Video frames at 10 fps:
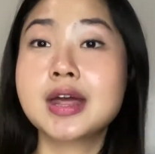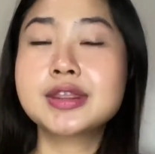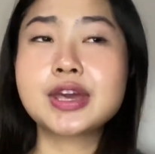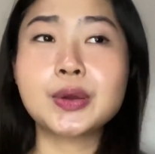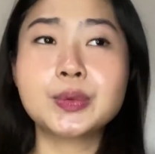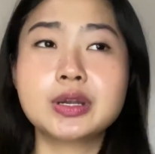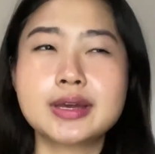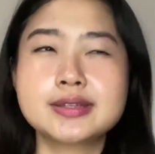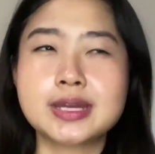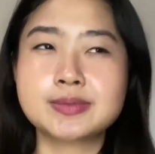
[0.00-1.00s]
There were
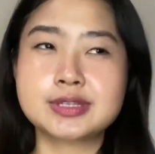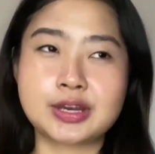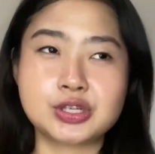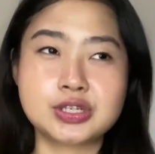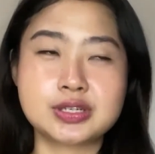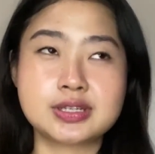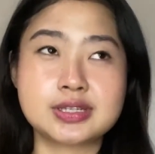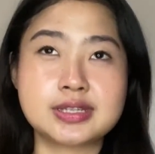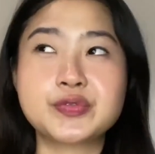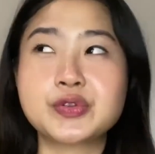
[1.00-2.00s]
like some sections.